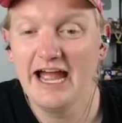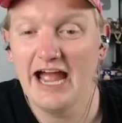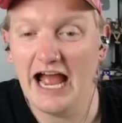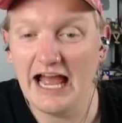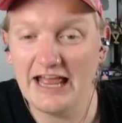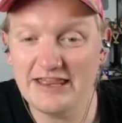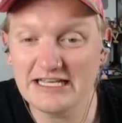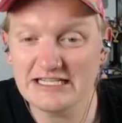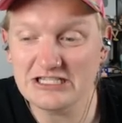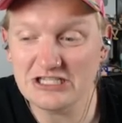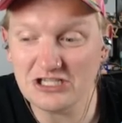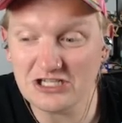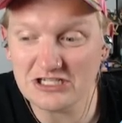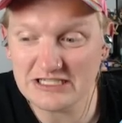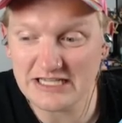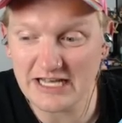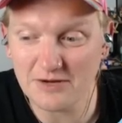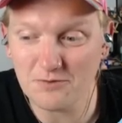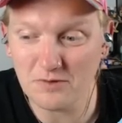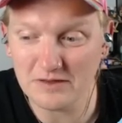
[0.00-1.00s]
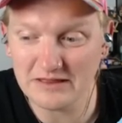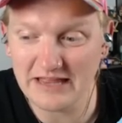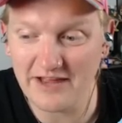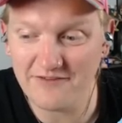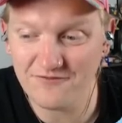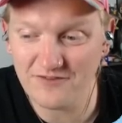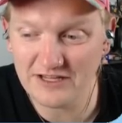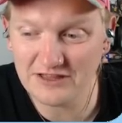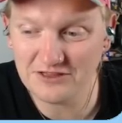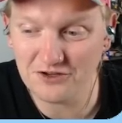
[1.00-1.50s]
And this looks like what they
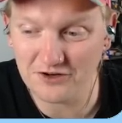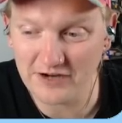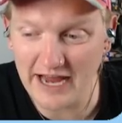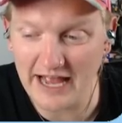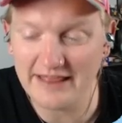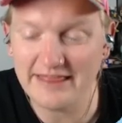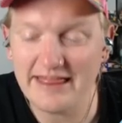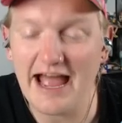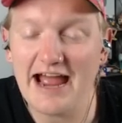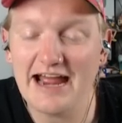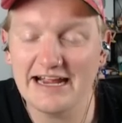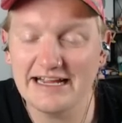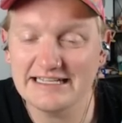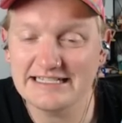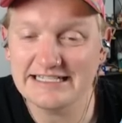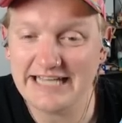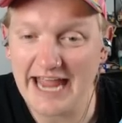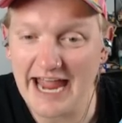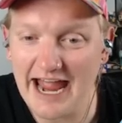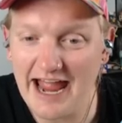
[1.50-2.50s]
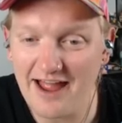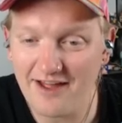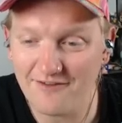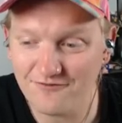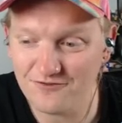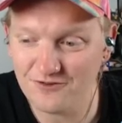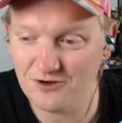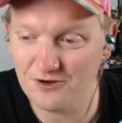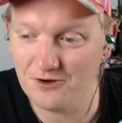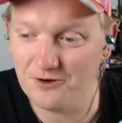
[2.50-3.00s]
feed their cat. That is cat
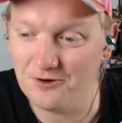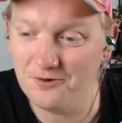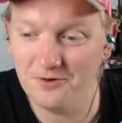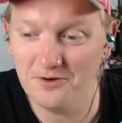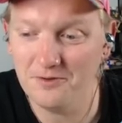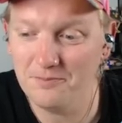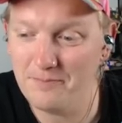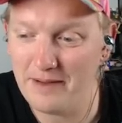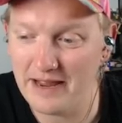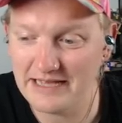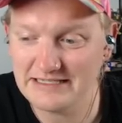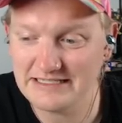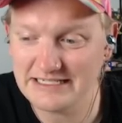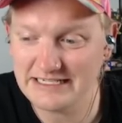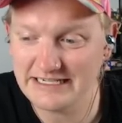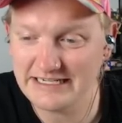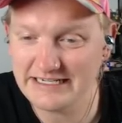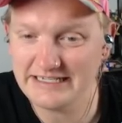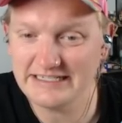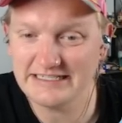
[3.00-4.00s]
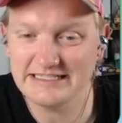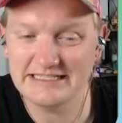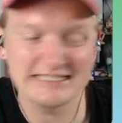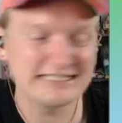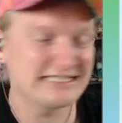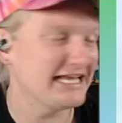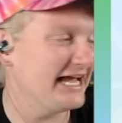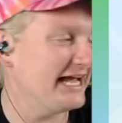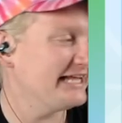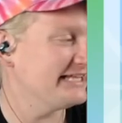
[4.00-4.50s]
food, besties.
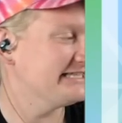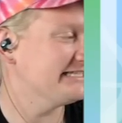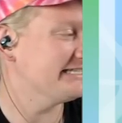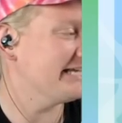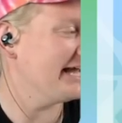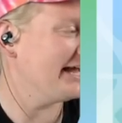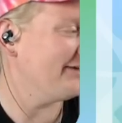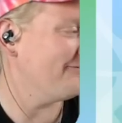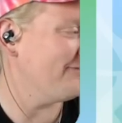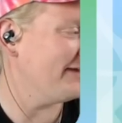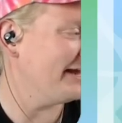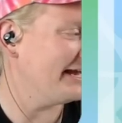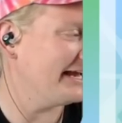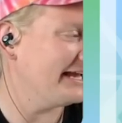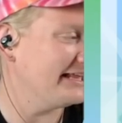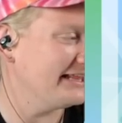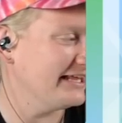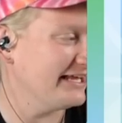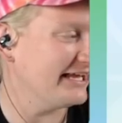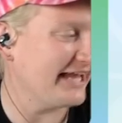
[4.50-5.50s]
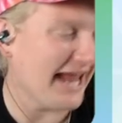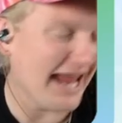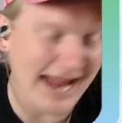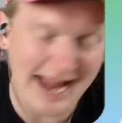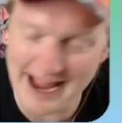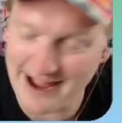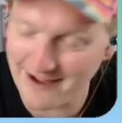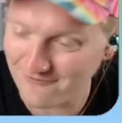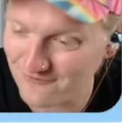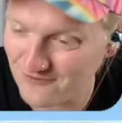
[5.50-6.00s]
It's giving
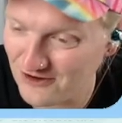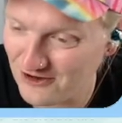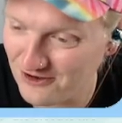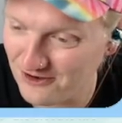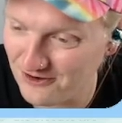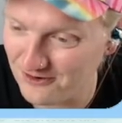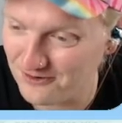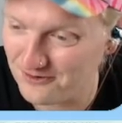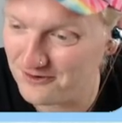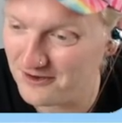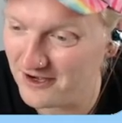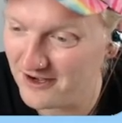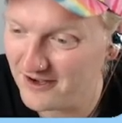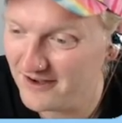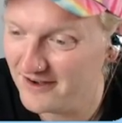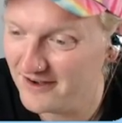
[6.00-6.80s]
cat food.